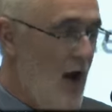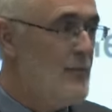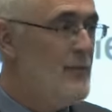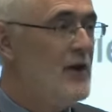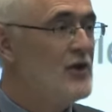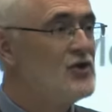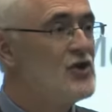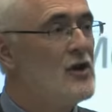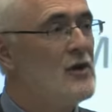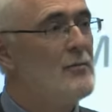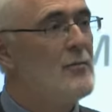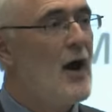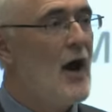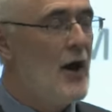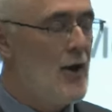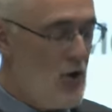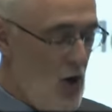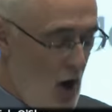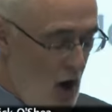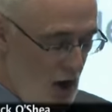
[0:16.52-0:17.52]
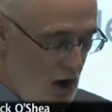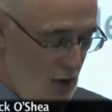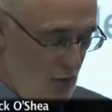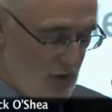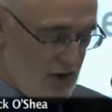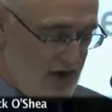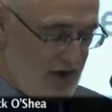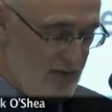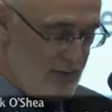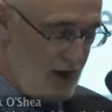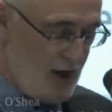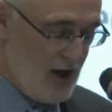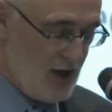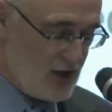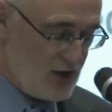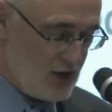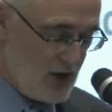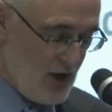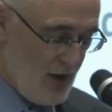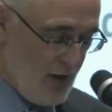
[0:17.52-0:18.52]
I mentioned in my inaugural
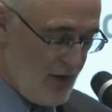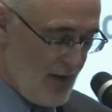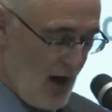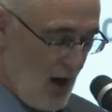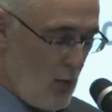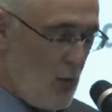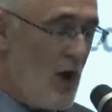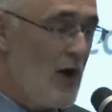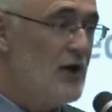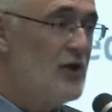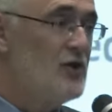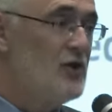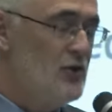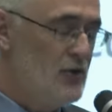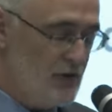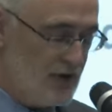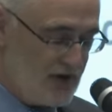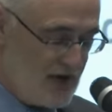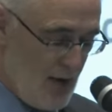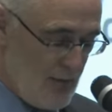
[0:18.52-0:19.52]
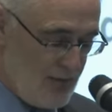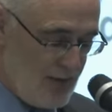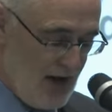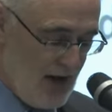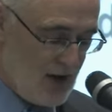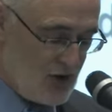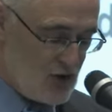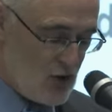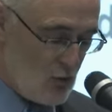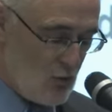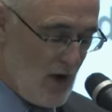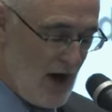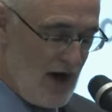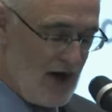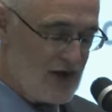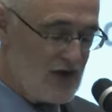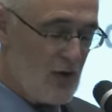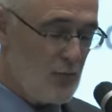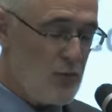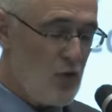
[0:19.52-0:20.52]
speech that I wanted to do something to
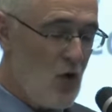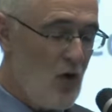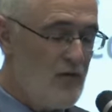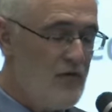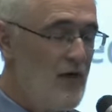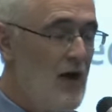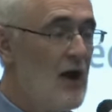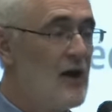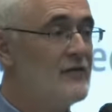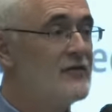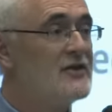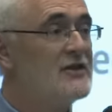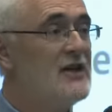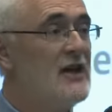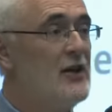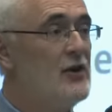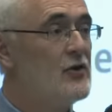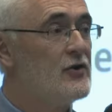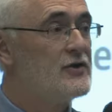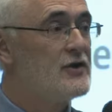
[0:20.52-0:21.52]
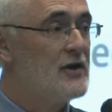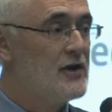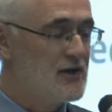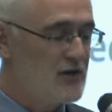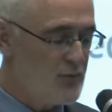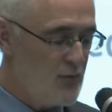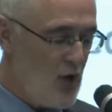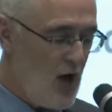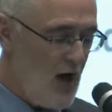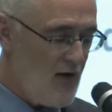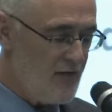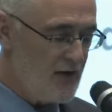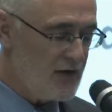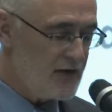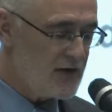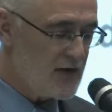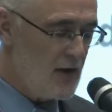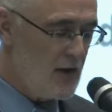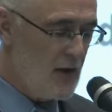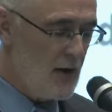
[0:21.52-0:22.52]
raise the profile of seniors in this
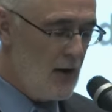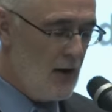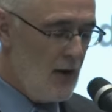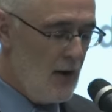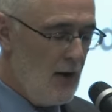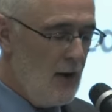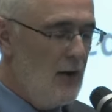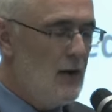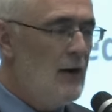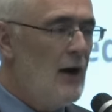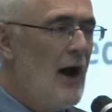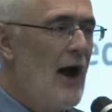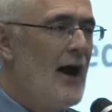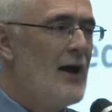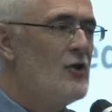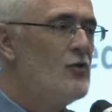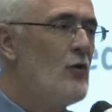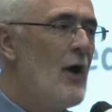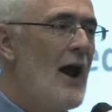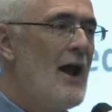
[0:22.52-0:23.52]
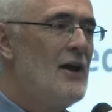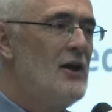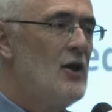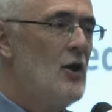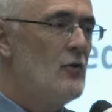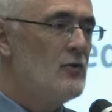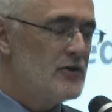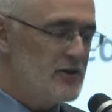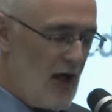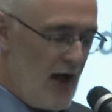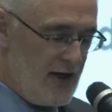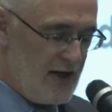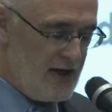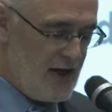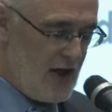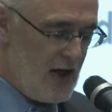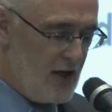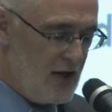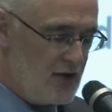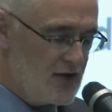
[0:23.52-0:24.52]
province. I had grandiose
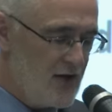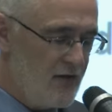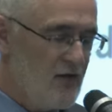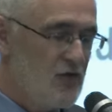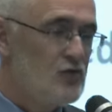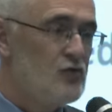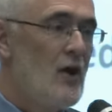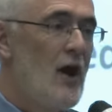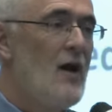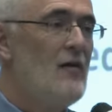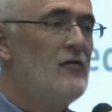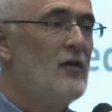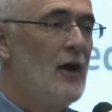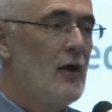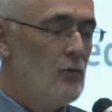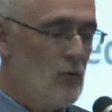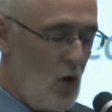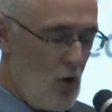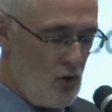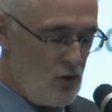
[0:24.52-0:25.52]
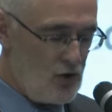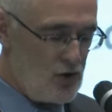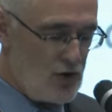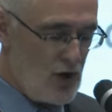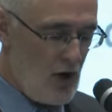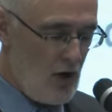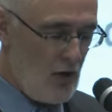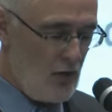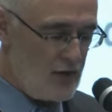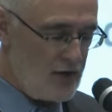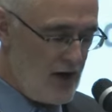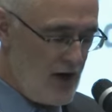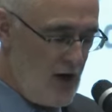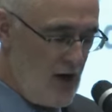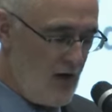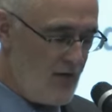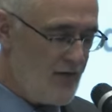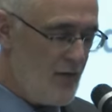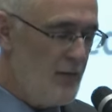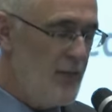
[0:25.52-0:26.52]
ideas of a traveling roadshow to
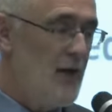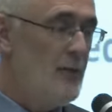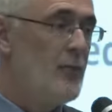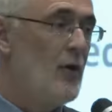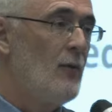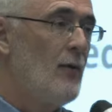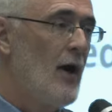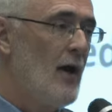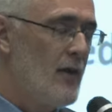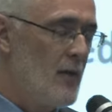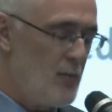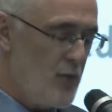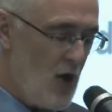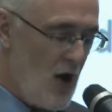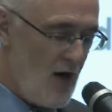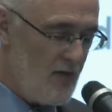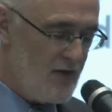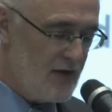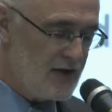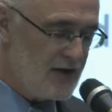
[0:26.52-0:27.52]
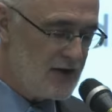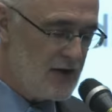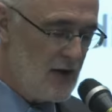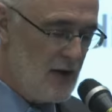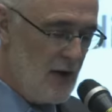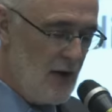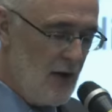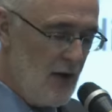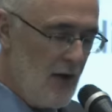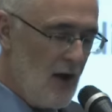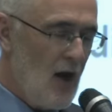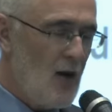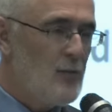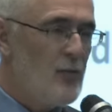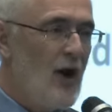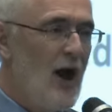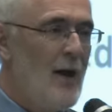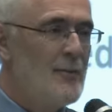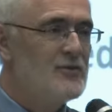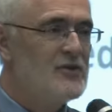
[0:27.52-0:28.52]
hear from people around the province and
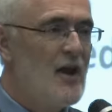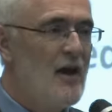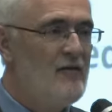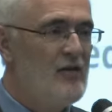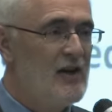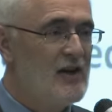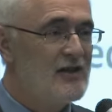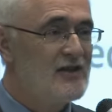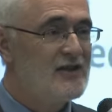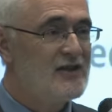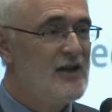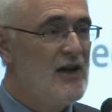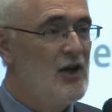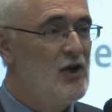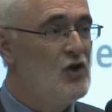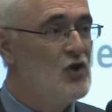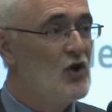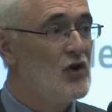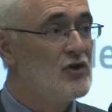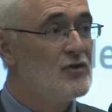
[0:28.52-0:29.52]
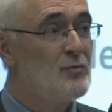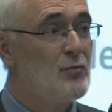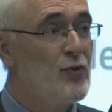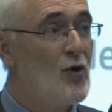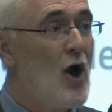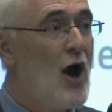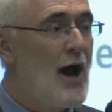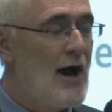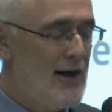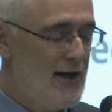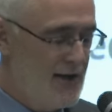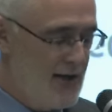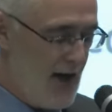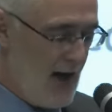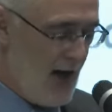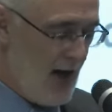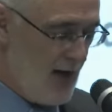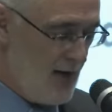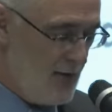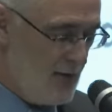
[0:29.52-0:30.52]
perhaps having a Seniors Pride
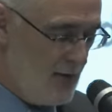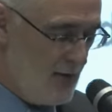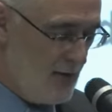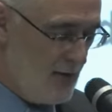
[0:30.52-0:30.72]
Day.